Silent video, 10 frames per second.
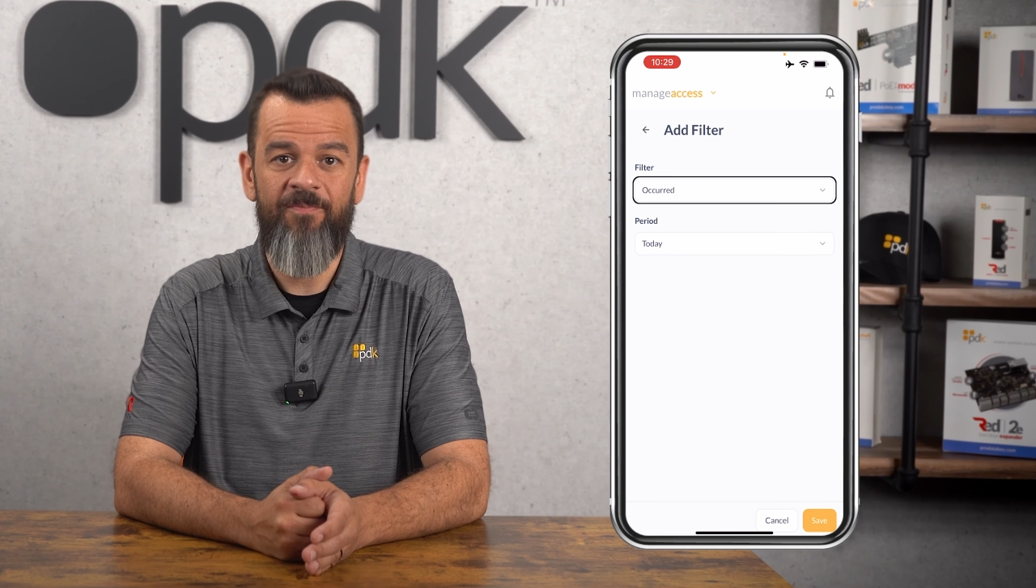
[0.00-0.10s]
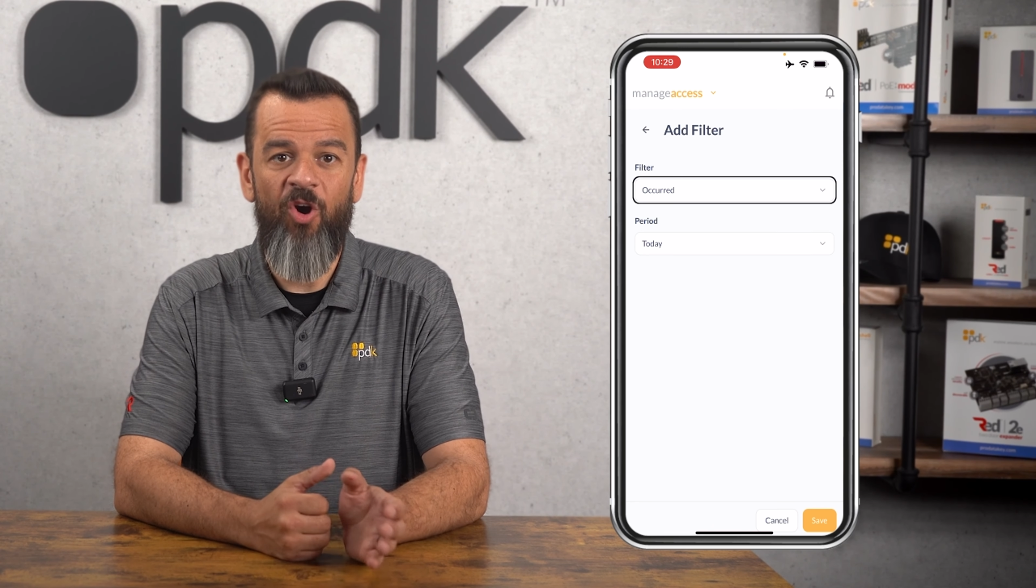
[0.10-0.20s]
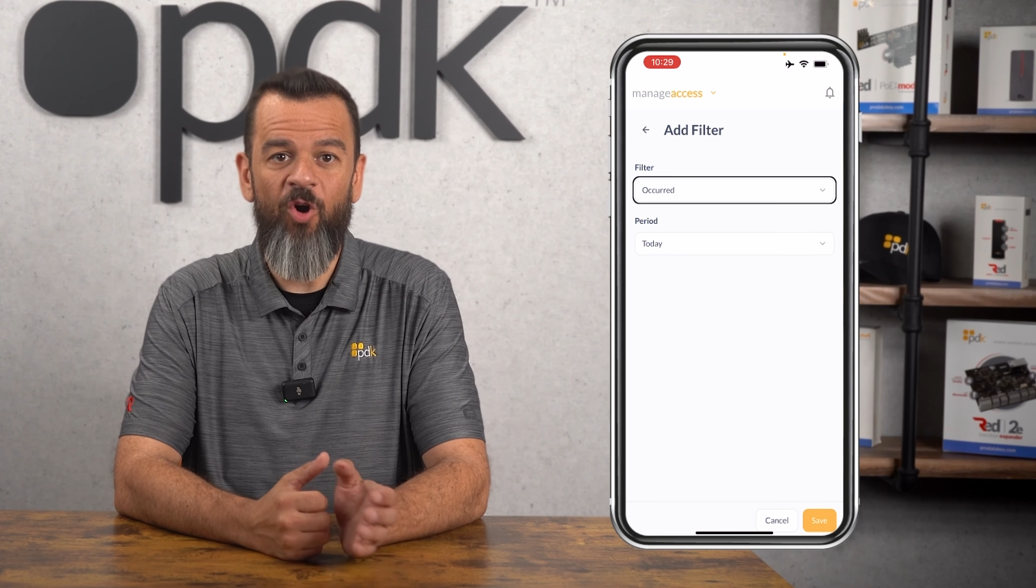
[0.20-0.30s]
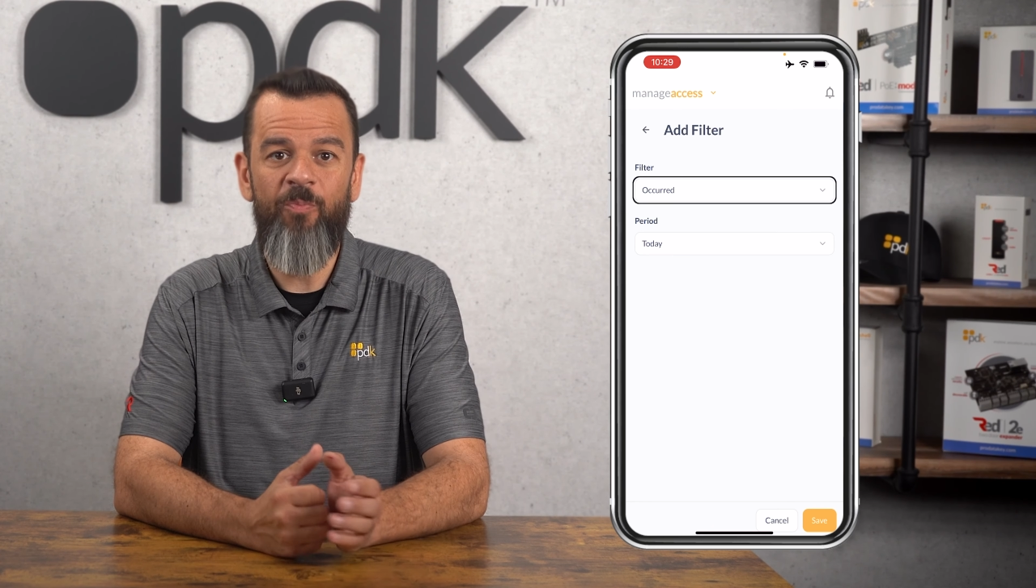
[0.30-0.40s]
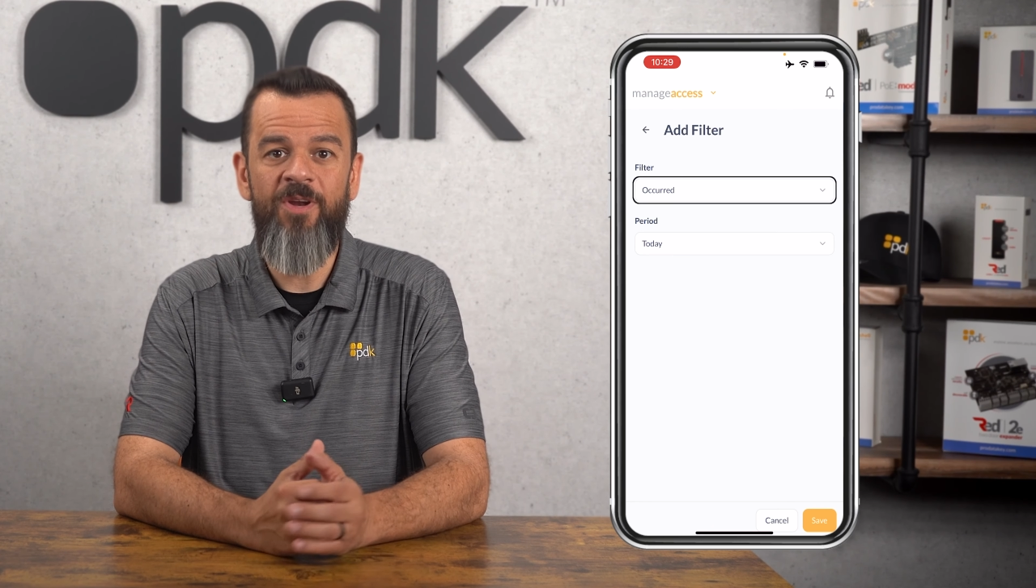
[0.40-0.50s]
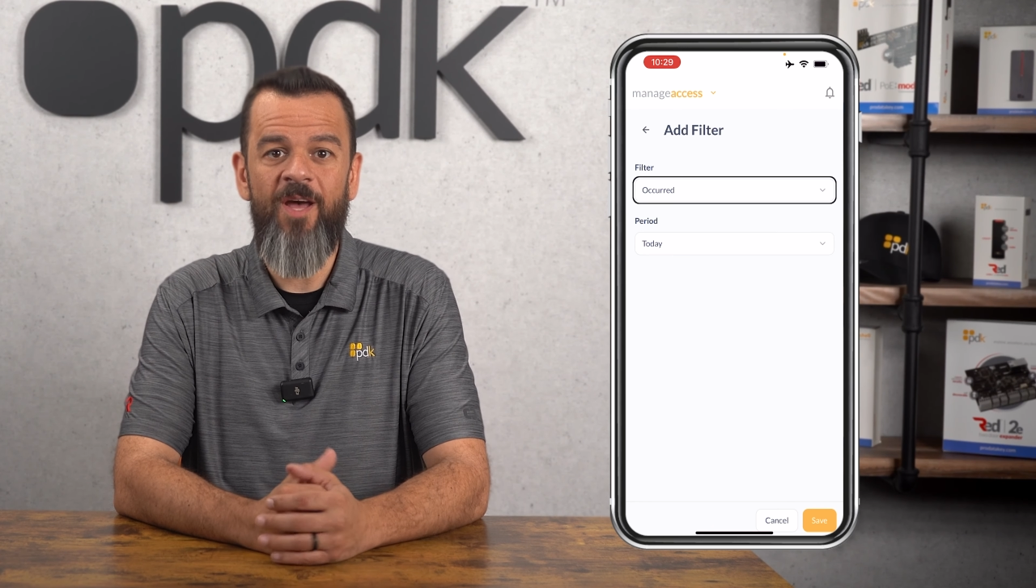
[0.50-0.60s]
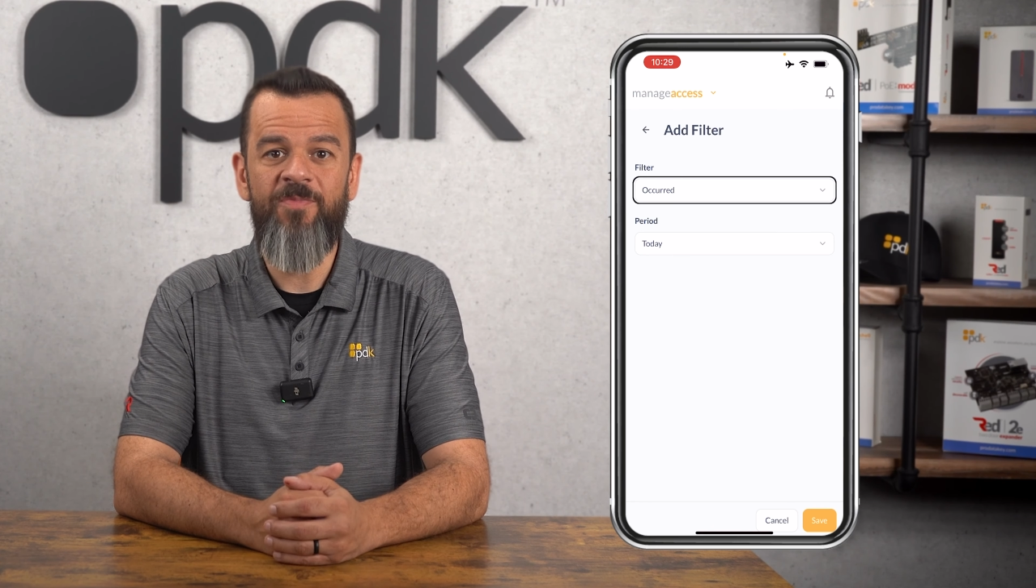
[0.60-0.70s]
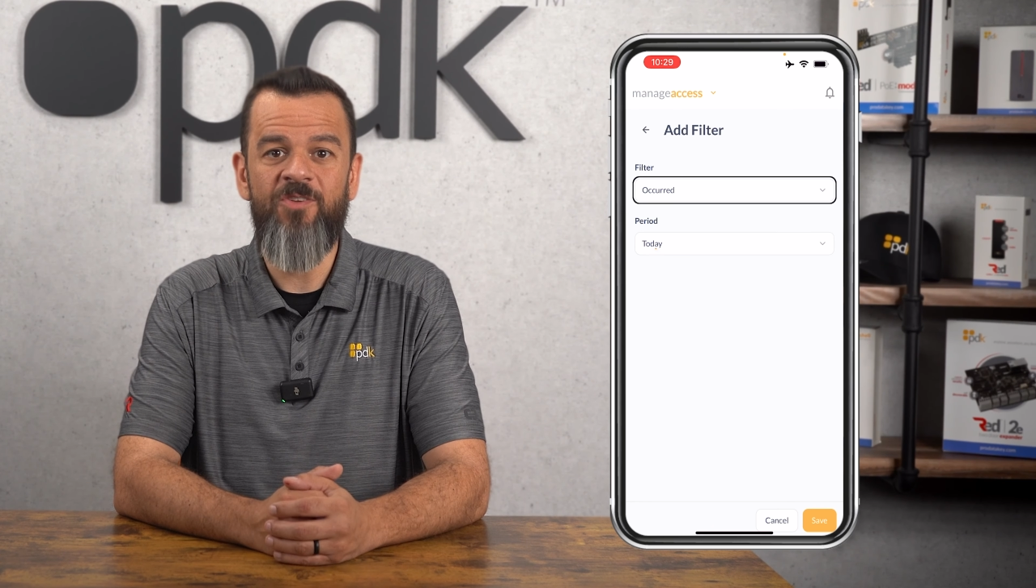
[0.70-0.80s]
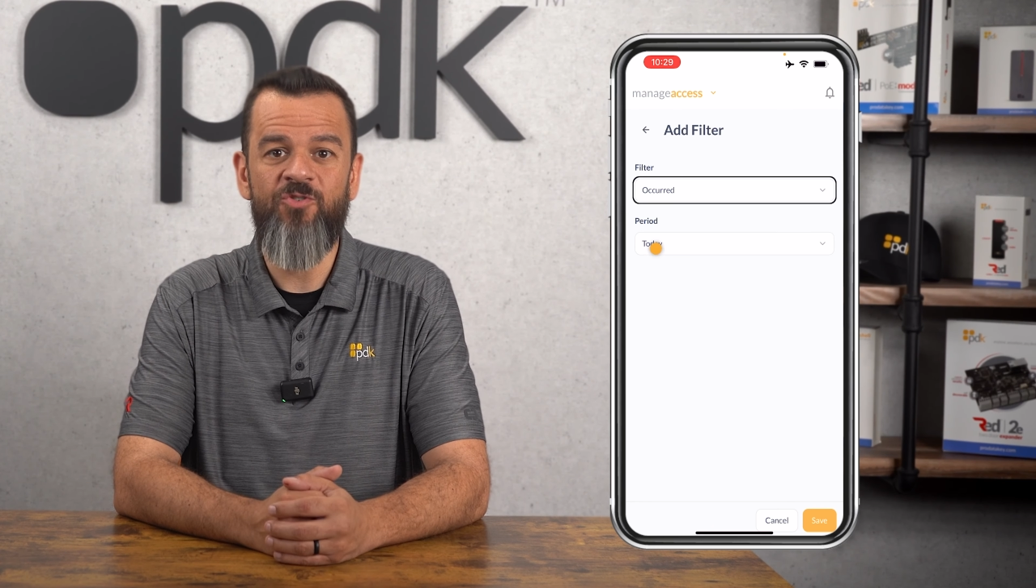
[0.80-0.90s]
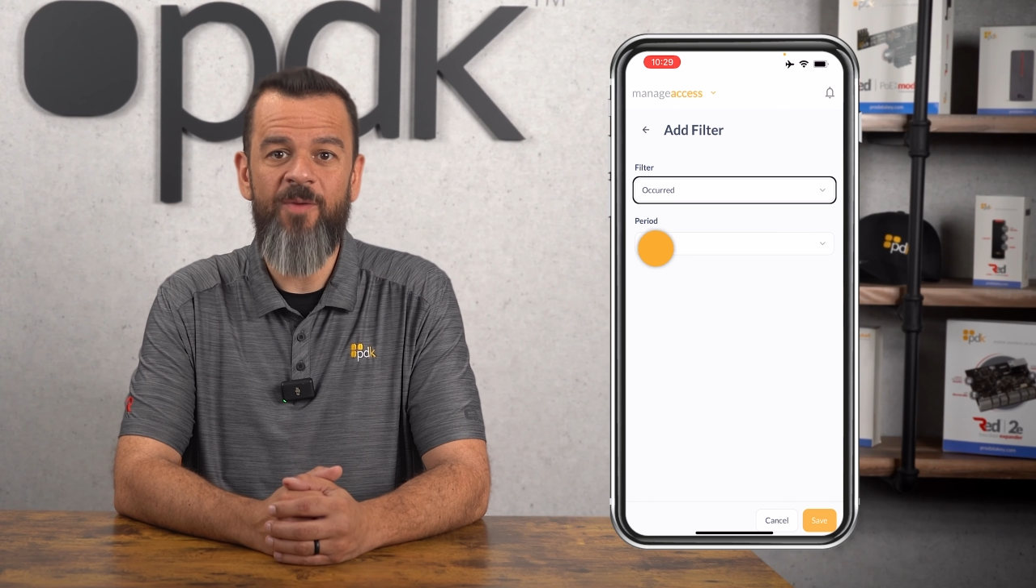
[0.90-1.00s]
Open
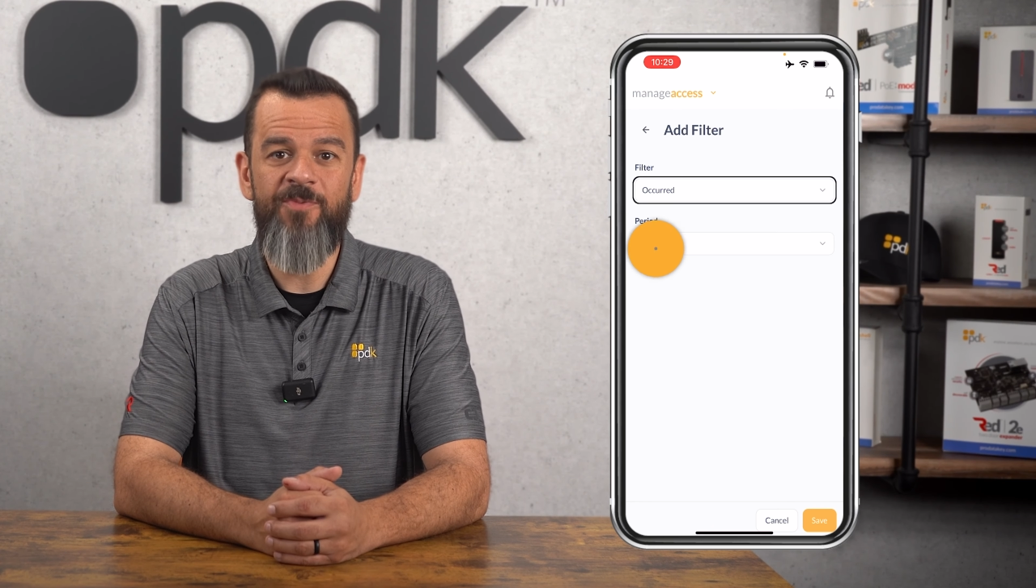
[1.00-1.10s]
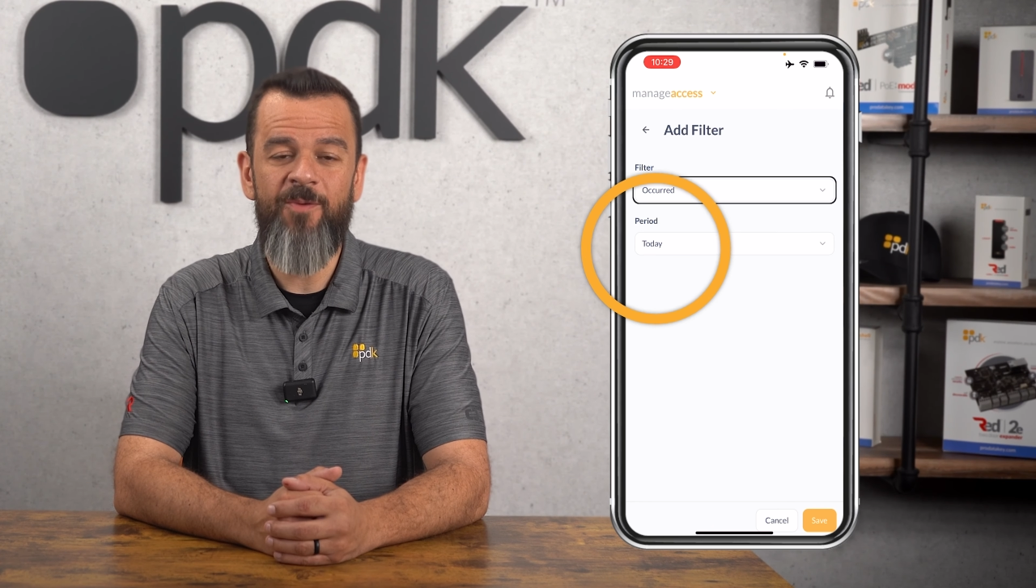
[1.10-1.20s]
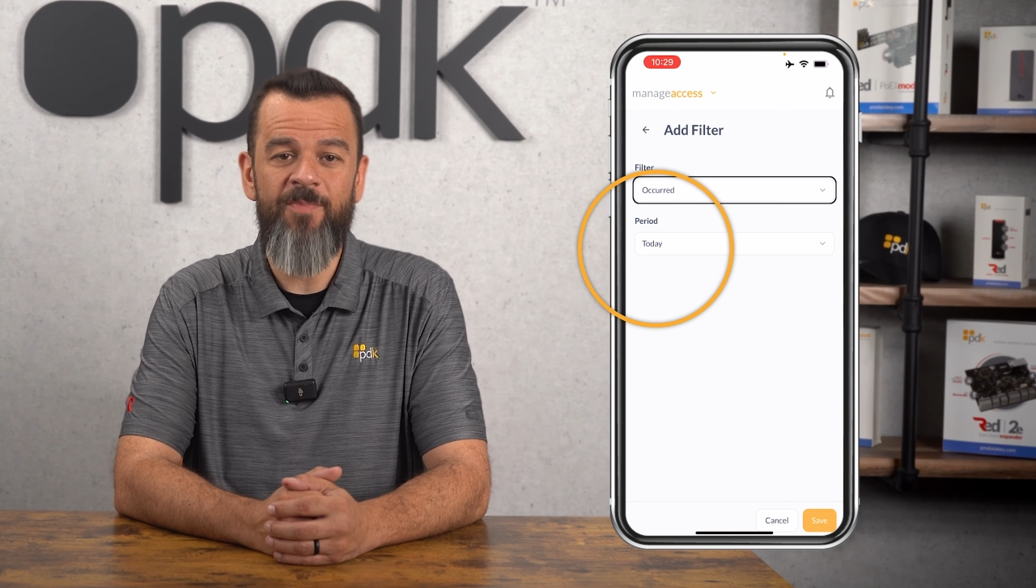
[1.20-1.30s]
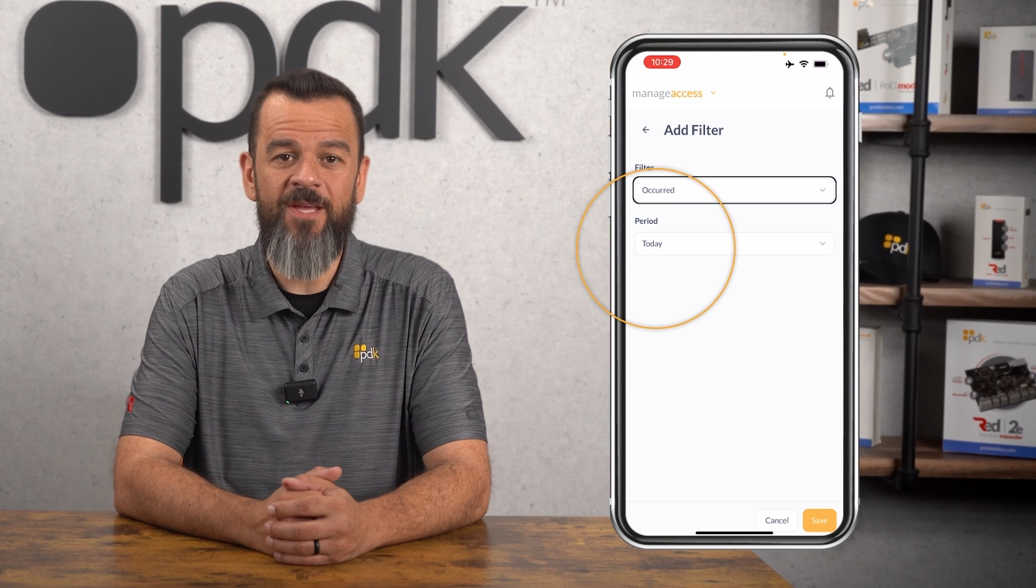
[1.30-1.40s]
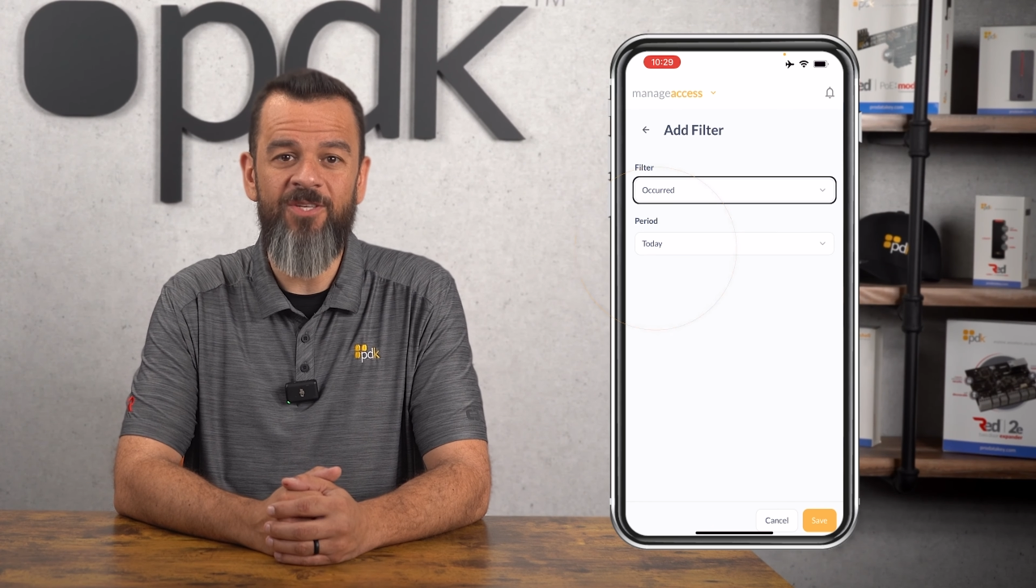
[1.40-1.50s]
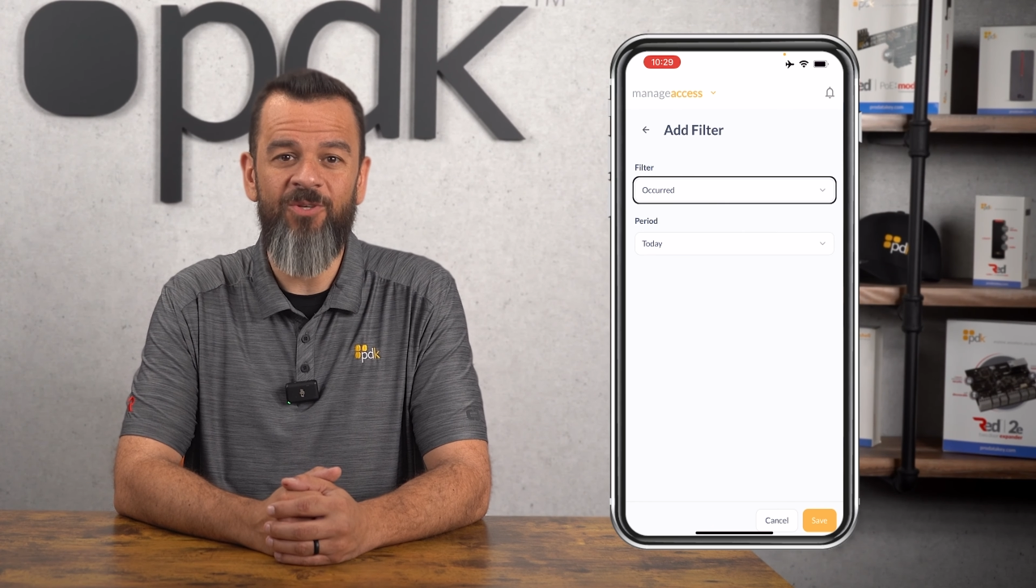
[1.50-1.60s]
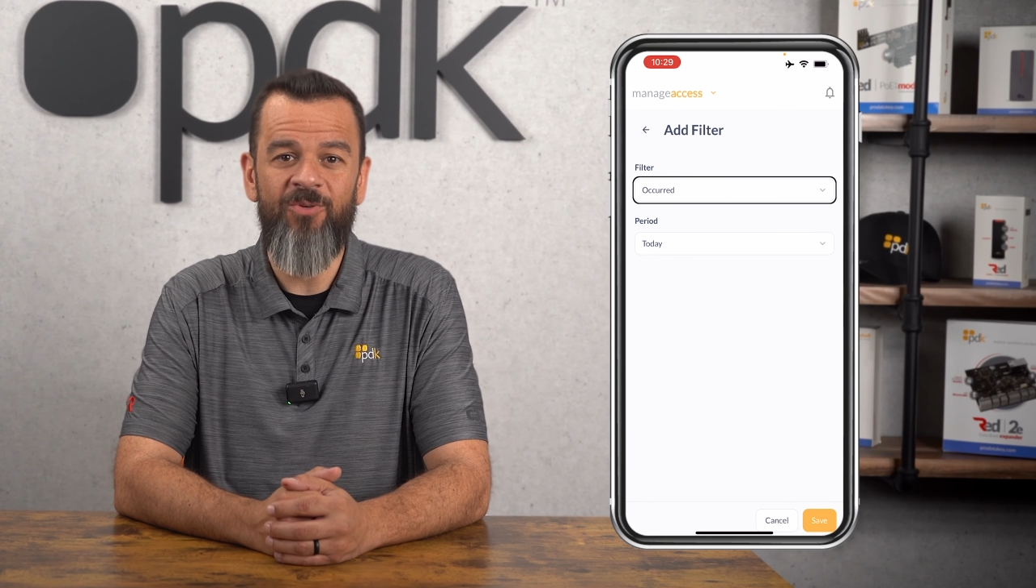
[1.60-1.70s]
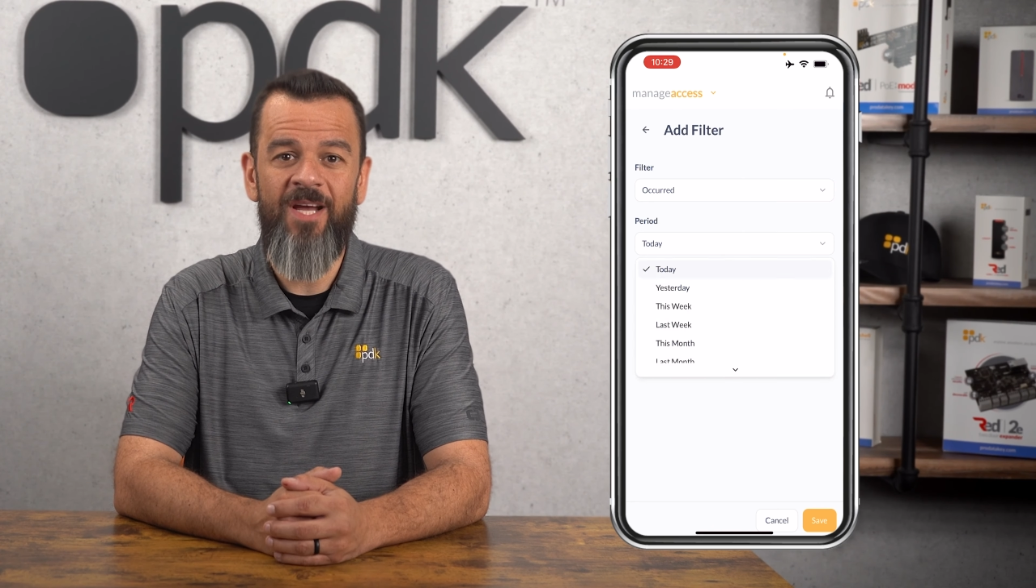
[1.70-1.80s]
up the drop-down menu